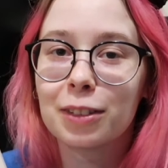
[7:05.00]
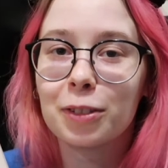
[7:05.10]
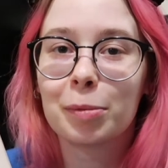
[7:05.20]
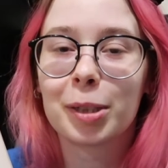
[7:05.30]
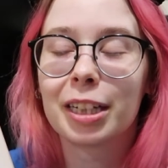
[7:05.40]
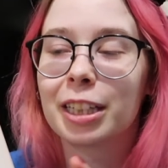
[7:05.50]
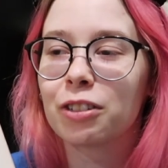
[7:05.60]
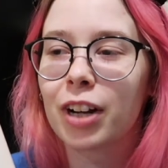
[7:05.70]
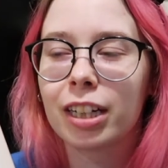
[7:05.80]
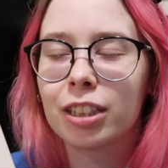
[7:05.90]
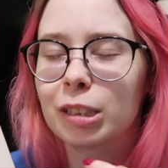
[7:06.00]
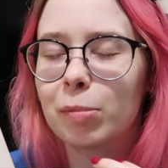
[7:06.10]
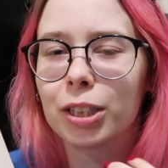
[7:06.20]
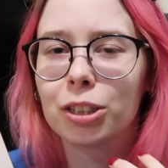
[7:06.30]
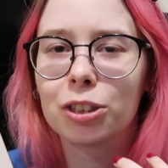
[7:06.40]
of humor, and their writing just
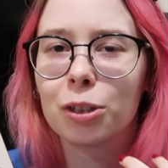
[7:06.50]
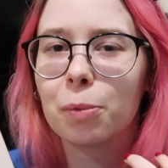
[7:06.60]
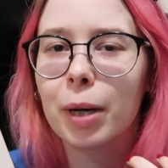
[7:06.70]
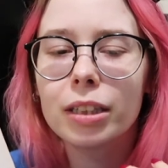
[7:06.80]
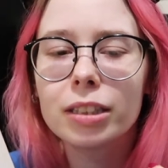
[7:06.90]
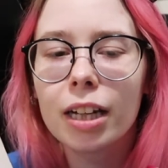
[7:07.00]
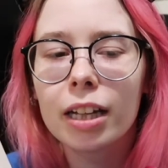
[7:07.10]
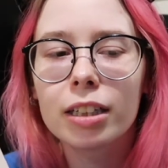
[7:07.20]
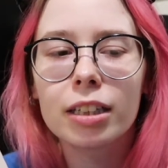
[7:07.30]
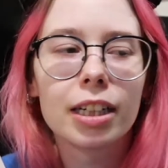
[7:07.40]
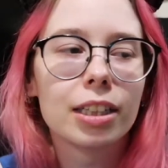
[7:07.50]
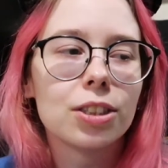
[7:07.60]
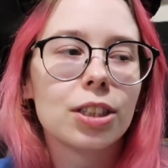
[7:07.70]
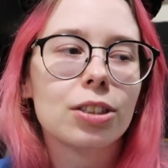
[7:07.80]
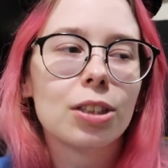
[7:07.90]
meshes so well together, and
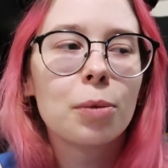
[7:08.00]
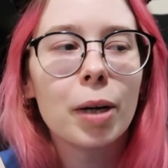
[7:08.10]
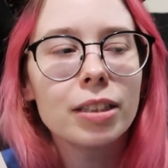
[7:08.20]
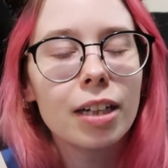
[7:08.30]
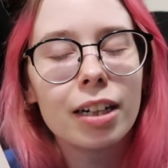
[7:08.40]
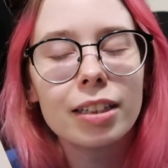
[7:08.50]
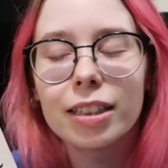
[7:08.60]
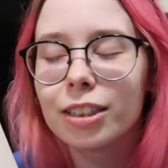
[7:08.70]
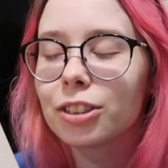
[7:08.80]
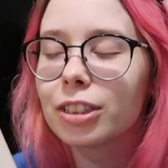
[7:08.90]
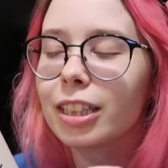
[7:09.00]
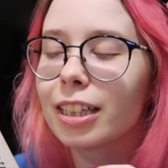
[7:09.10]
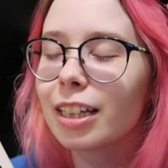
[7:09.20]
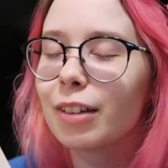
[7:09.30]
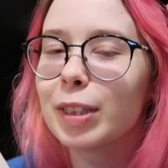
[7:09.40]
it's just so well done and interesting,
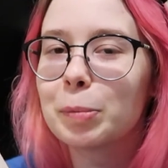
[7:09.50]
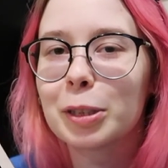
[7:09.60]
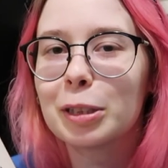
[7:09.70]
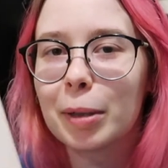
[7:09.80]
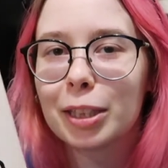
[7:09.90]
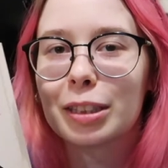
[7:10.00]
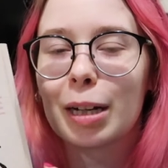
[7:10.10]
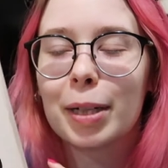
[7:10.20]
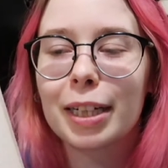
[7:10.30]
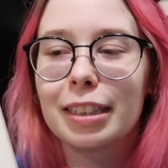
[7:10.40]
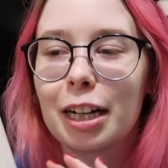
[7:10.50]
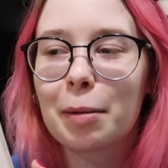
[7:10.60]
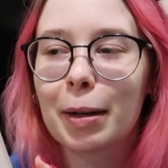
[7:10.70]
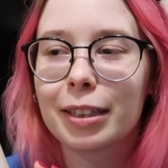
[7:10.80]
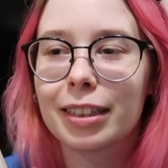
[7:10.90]
and I love this book so much. I'm not going to talk
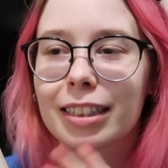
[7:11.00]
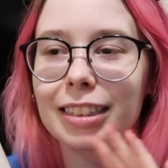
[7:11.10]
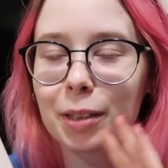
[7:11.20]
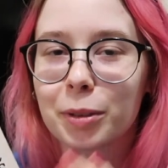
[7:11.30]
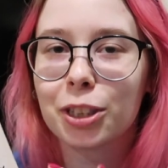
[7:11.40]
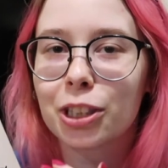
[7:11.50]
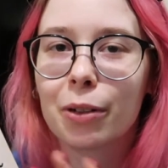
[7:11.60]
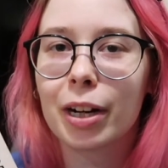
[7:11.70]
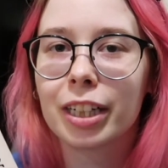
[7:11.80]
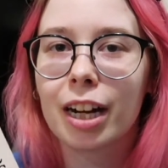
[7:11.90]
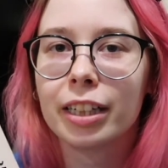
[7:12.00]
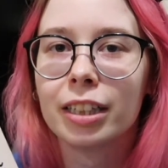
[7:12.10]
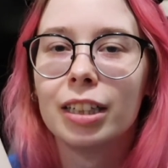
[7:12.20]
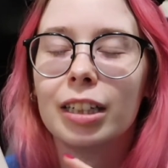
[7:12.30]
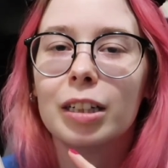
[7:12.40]
about it because I will just go on and on,
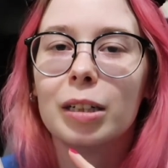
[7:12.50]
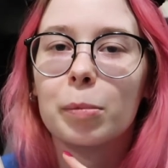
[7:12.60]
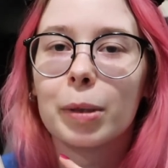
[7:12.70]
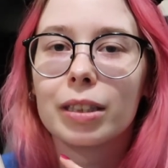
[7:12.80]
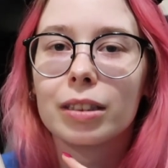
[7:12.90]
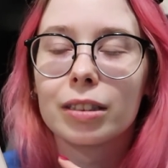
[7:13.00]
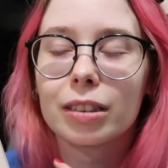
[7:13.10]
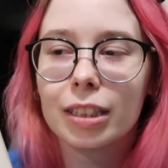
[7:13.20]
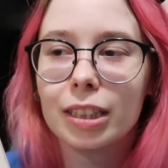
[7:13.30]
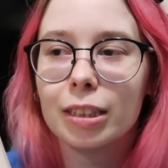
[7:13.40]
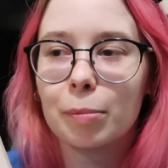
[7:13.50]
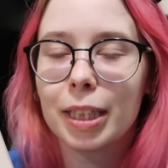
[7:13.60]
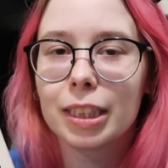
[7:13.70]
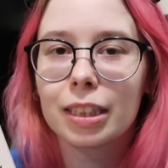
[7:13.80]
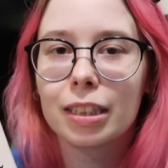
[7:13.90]
but this is
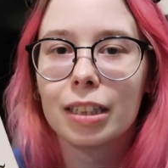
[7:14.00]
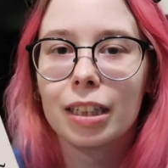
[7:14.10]
amazing.